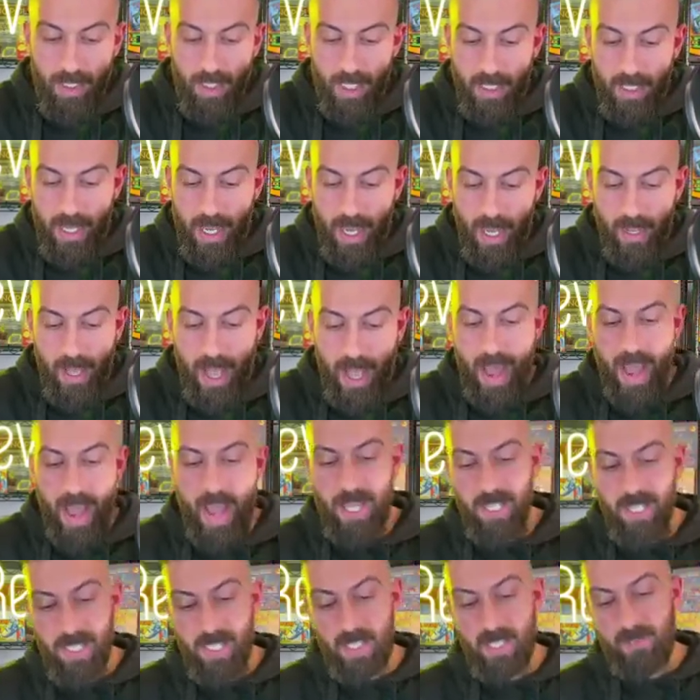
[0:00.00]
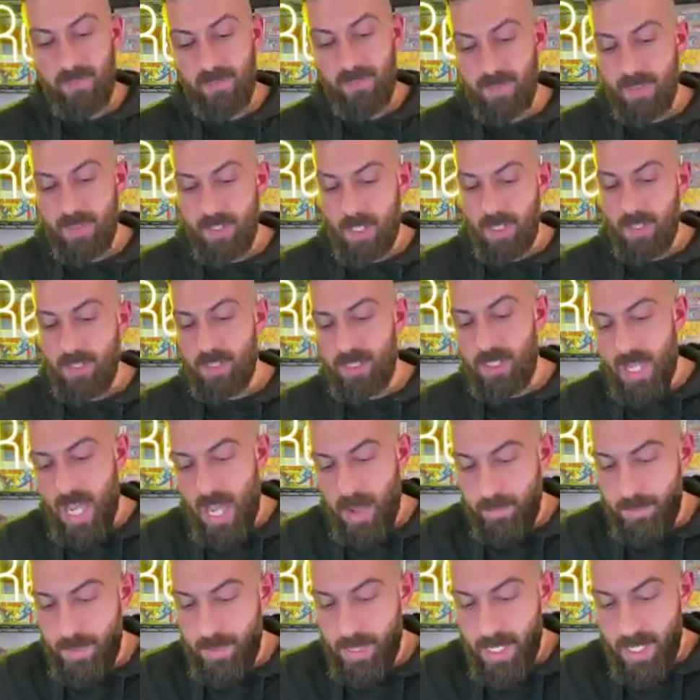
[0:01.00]
Now, Ash could
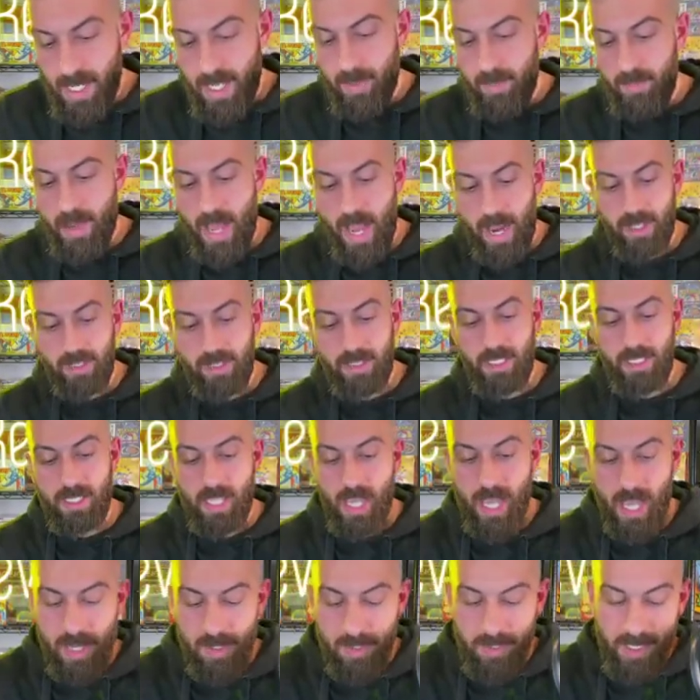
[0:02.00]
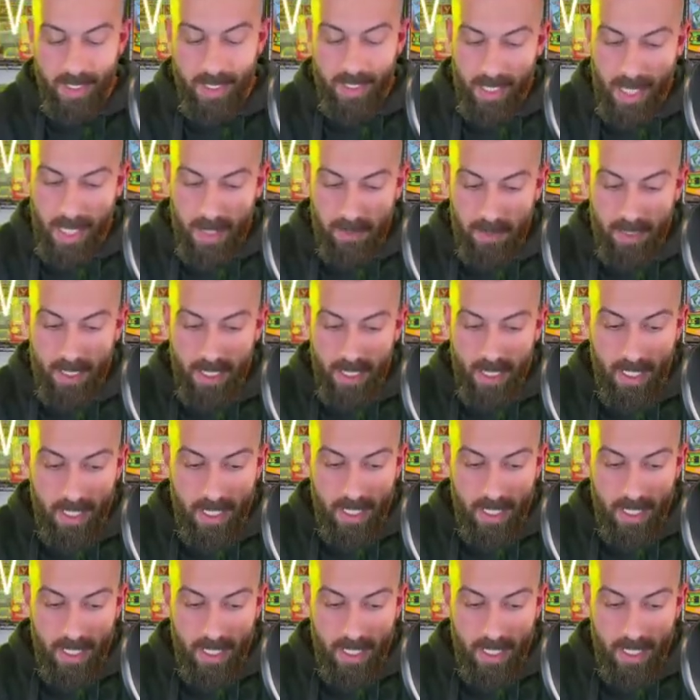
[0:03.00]
not beat him back in the day, and it was the same thing.